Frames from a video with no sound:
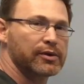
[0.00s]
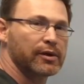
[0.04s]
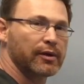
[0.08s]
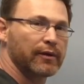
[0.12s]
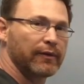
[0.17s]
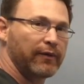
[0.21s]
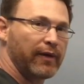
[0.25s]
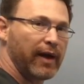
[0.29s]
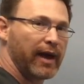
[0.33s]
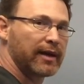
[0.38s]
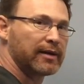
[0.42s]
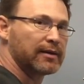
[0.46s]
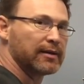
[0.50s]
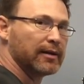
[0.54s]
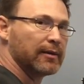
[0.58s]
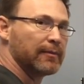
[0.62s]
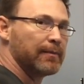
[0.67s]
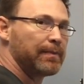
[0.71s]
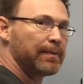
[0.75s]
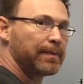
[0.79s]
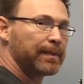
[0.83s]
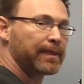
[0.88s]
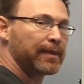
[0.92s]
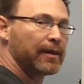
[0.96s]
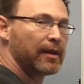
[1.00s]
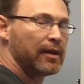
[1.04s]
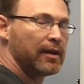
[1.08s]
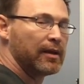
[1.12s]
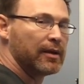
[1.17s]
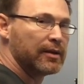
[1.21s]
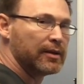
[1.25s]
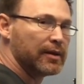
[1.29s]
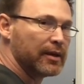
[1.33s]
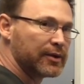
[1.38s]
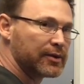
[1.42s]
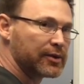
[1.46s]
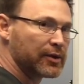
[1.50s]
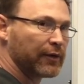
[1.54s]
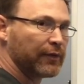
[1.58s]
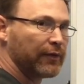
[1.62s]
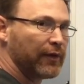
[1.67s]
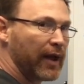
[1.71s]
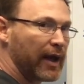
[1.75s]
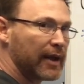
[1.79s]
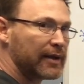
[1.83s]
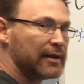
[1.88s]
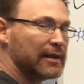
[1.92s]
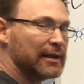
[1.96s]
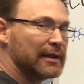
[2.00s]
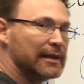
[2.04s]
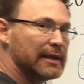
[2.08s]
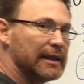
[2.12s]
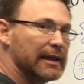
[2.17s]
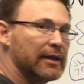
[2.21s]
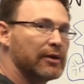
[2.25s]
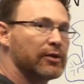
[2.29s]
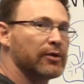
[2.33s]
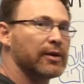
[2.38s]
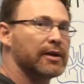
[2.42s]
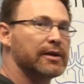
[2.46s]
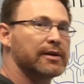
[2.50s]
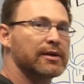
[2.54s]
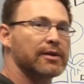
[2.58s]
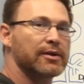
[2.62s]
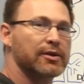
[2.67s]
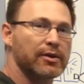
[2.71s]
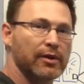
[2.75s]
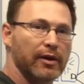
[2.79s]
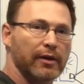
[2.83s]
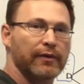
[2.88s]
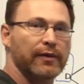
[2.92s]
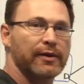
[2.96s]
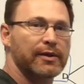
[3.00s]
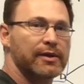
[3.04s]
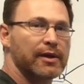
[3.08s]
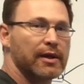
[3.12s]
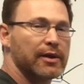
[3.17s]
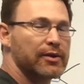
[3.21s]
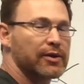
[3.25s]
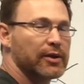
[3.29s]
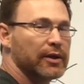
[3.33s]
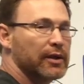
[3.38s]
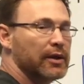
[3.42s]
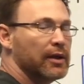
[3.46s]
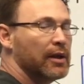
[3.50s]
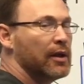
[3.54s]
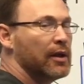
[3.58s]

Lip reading: surfactant. Now surfactant decreases surface tension.